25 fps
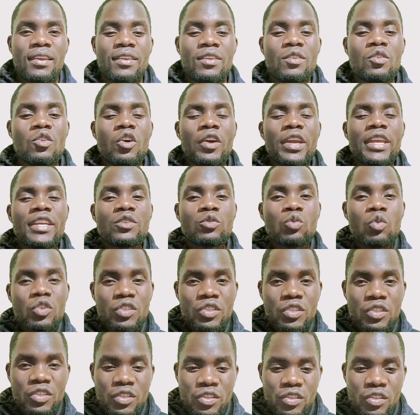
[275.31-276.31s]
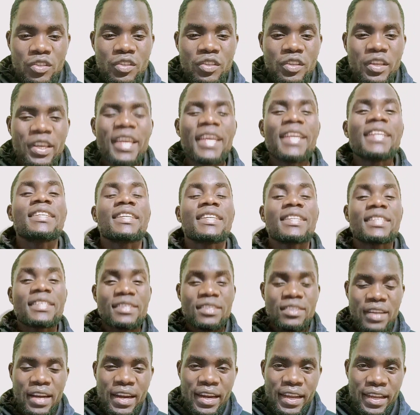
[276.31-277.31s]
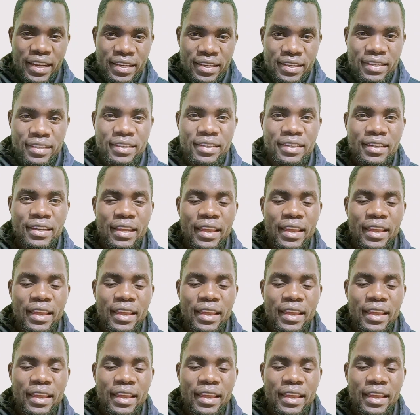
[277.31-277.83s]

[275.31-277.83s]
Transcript: You know, it trended